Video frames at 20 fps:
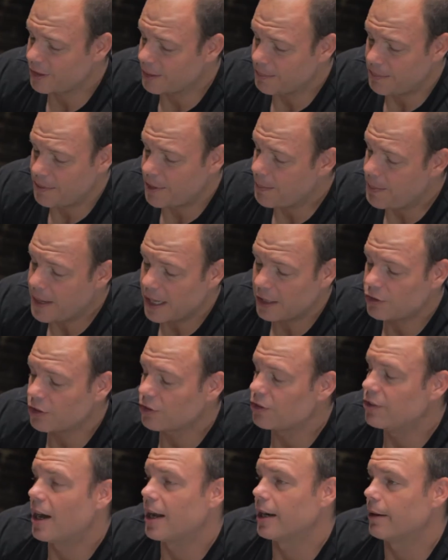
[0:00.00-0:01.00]
The pig's
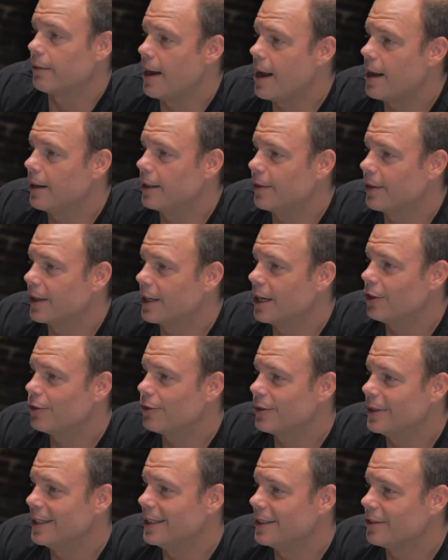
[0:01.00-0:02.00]
just not around in the
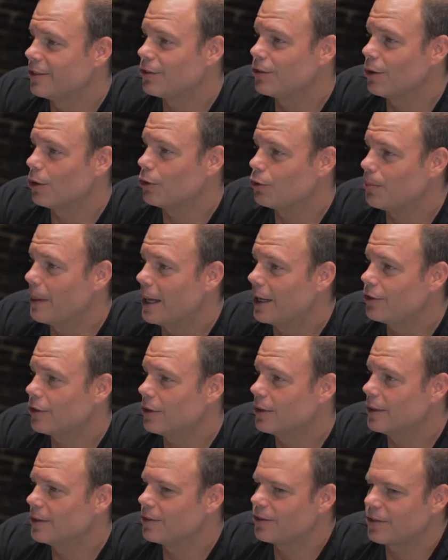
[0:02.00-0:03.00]
country, and it's so
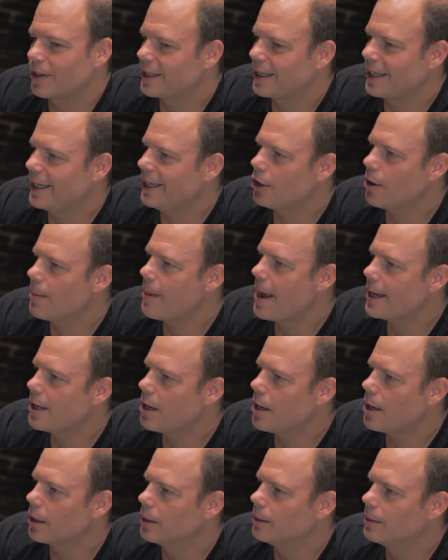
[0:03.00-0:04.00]
special. And it's in our
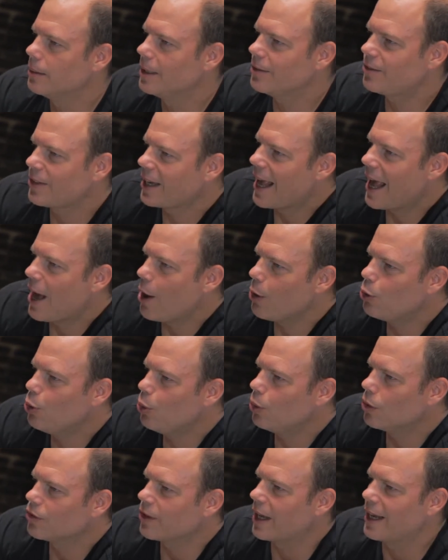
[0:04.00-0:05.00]
backyard. It's how
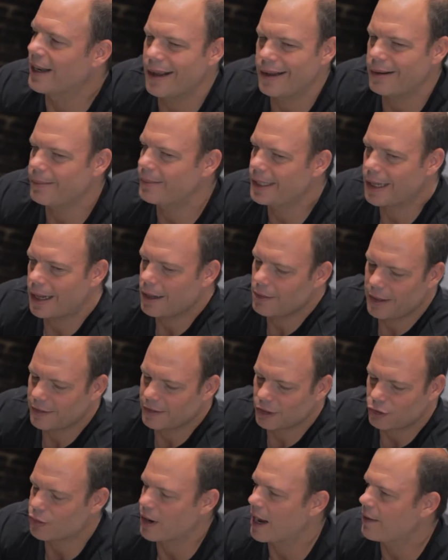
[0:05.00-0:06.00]
cool is that? I mean, I don't have
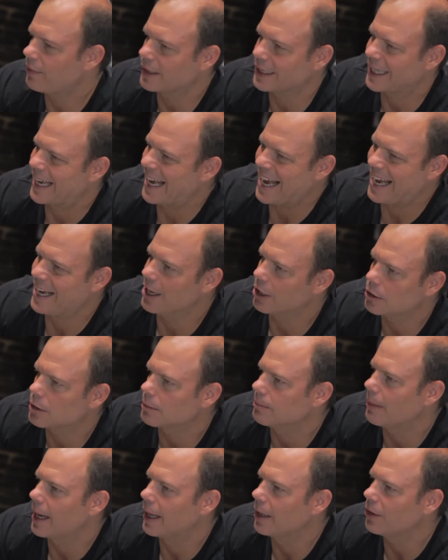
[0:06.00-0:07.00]
to travel
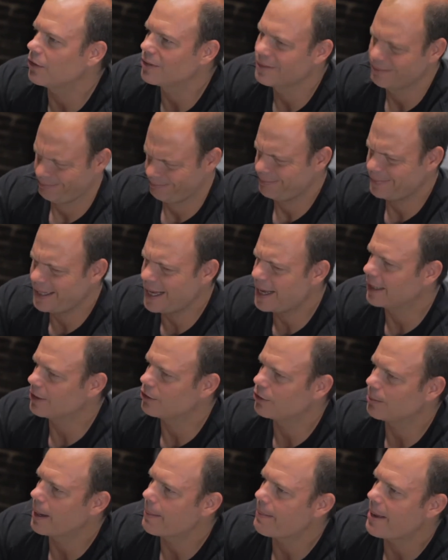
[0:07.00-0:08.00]
800 miles. Yeah,
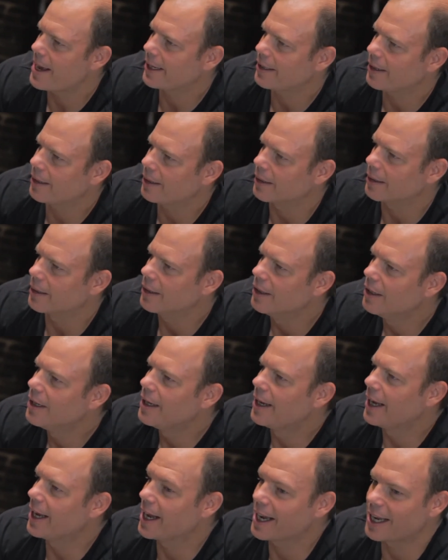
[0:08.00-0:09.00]
it's in my backyard.
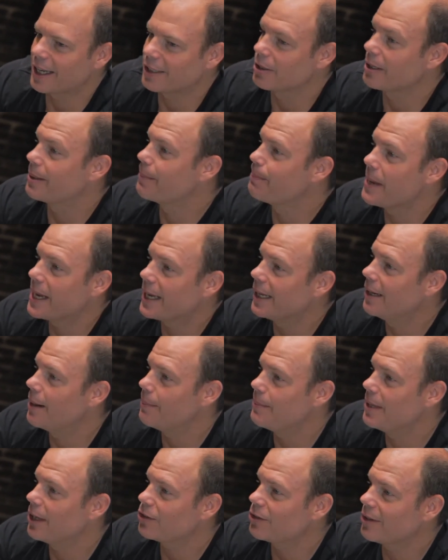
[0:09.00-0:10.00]
And I got to pick it
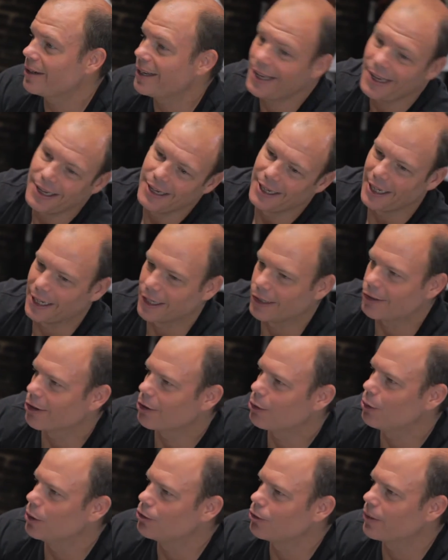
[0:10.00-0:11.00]
up yesterday in
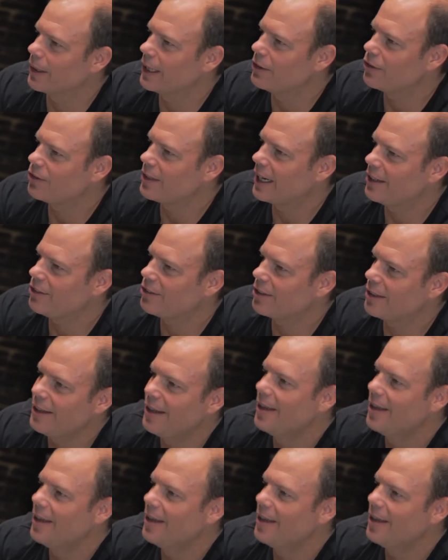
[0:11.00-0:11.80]
Kirkwood train station.